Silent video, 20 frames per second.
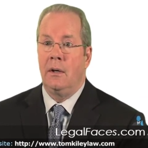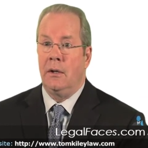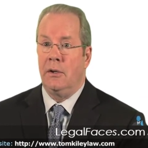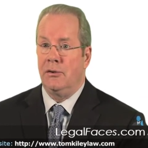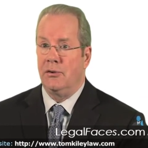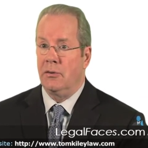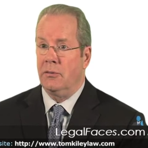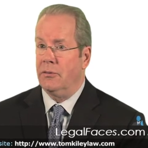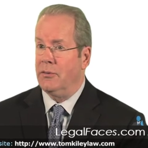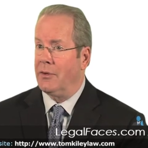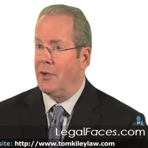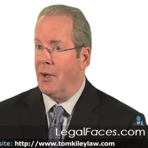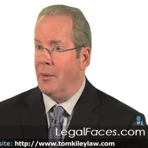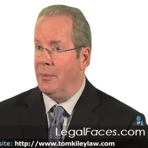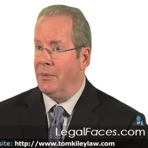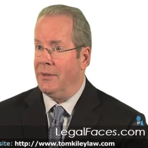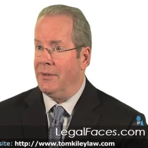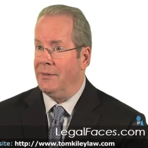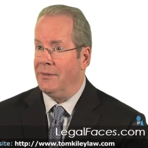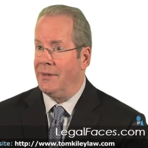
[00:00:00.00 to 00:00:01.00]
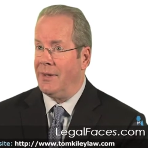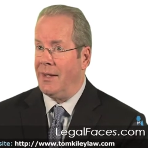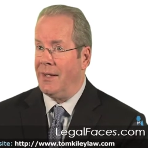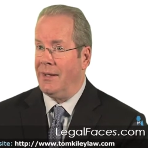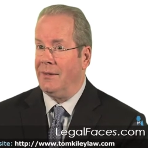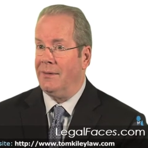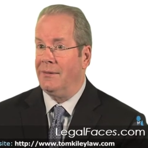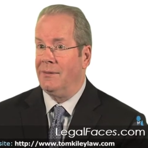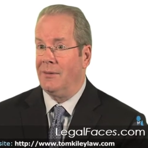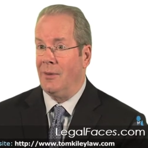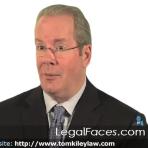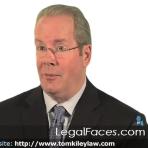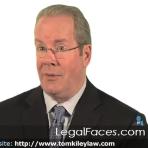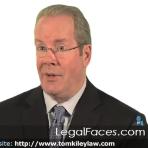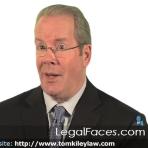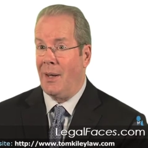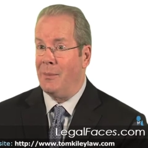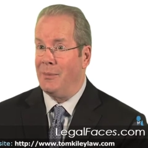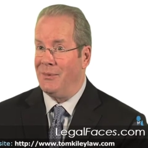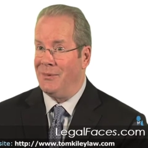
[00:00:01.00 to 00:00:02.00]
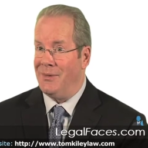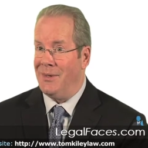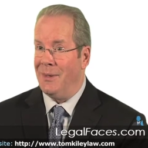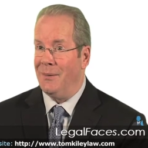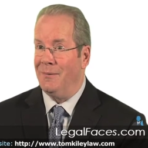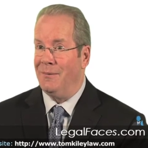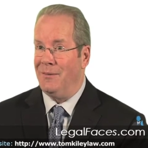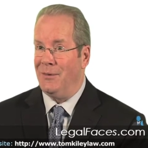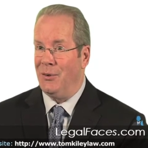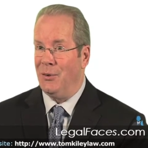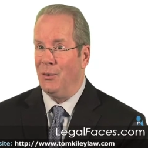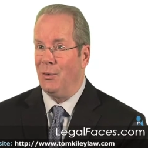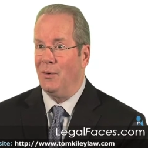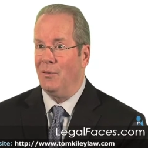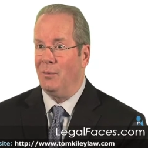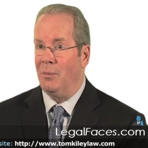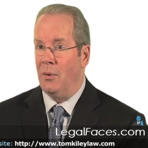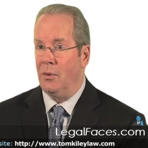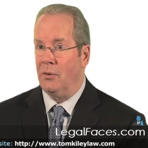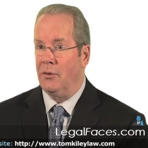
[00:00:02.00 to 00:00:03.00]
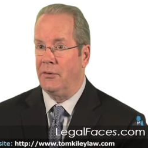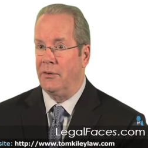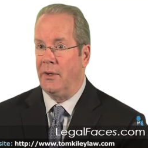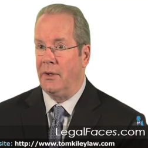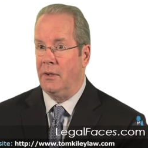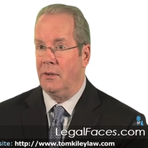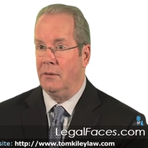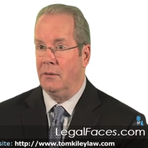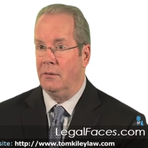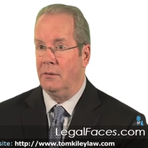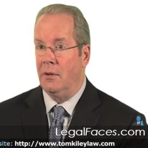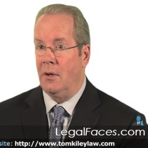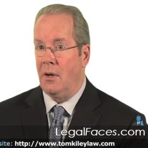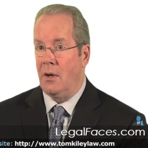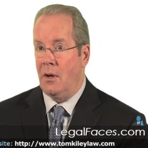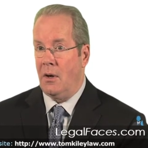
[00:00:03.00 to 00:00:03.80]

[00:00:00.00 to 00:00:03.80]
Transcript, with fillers: Insurance companies take sometimes dim view of motorcycle